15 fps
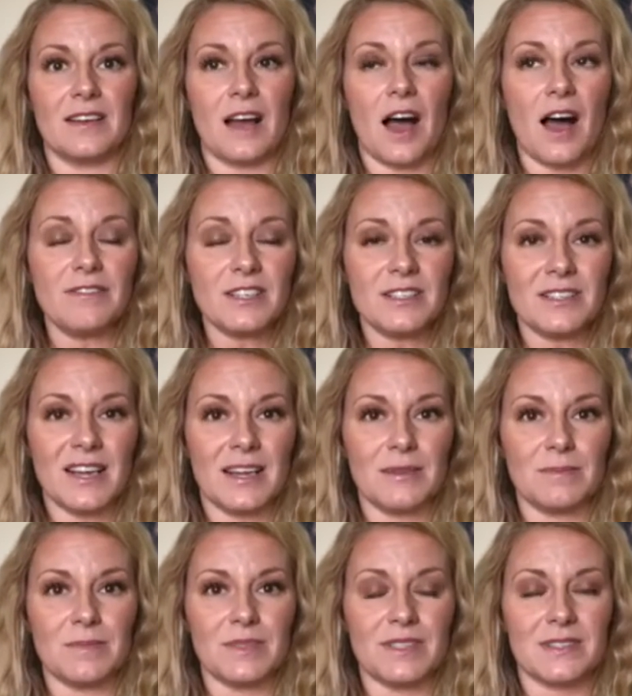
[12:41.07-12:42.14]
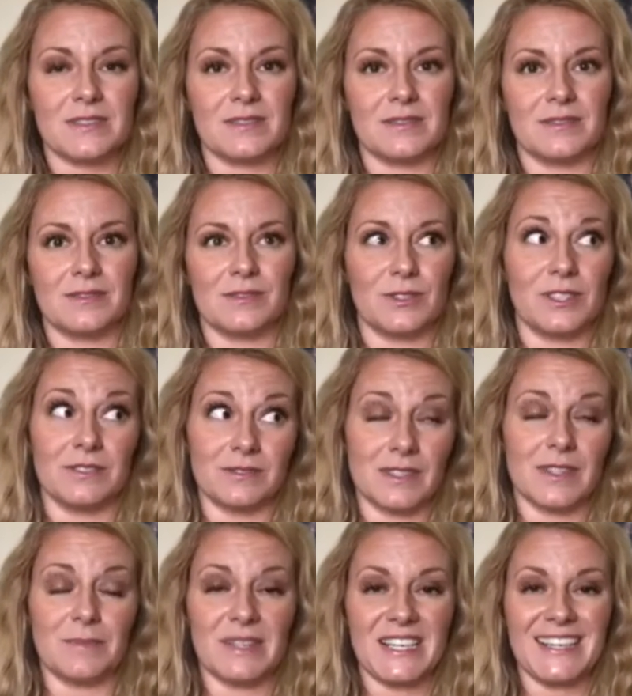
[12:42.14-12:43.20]
oftentimes, well, in the
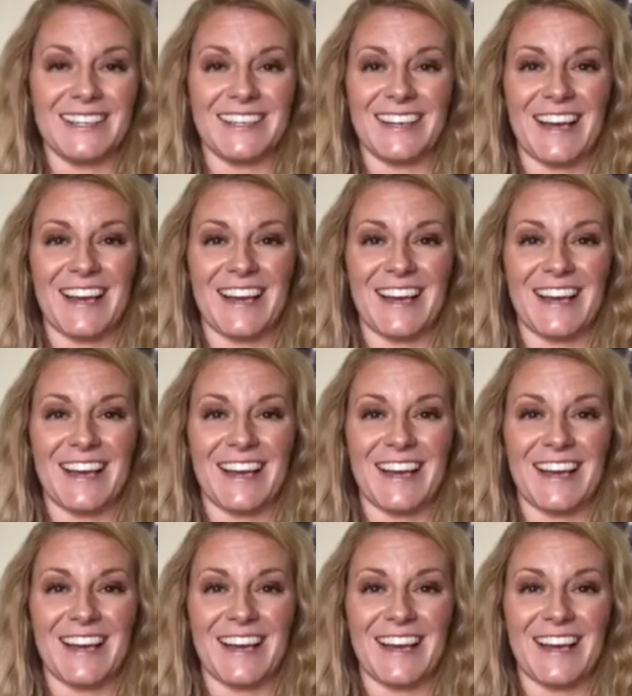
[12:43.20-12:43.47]
beginning,